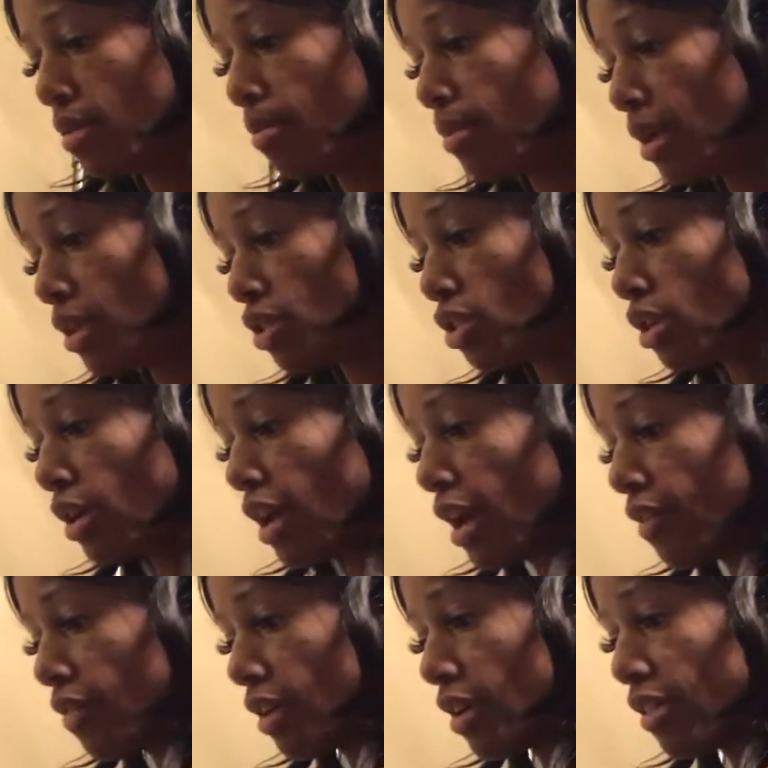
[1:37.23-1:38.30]
Measure
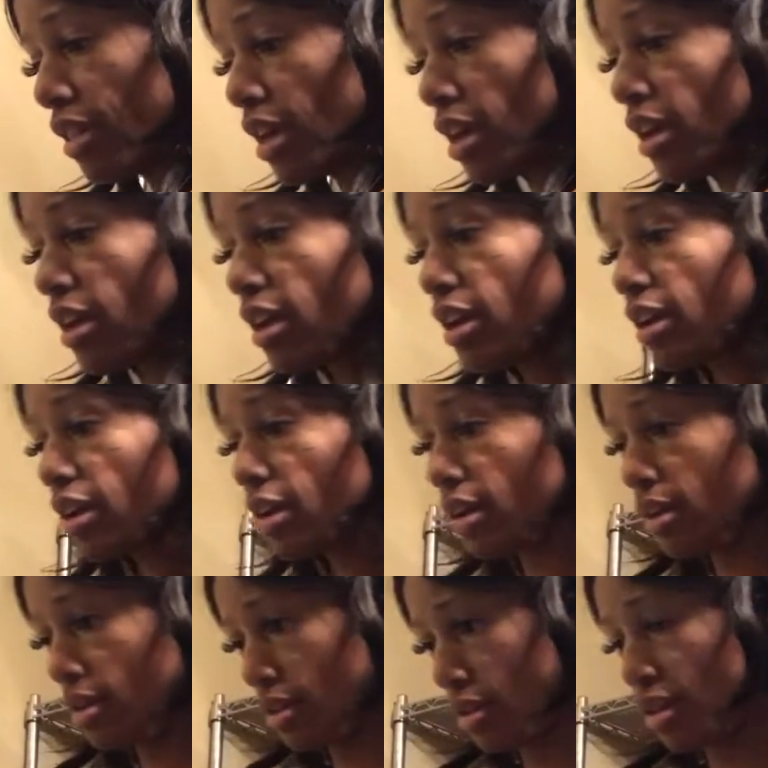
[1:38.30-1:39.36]
everything.
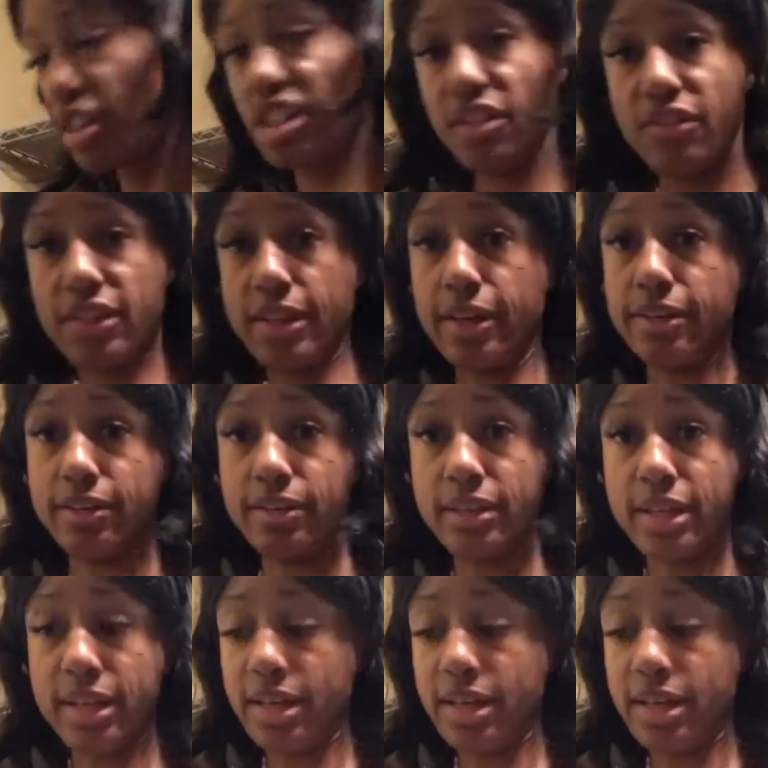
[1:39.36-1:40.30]
Because if you don't,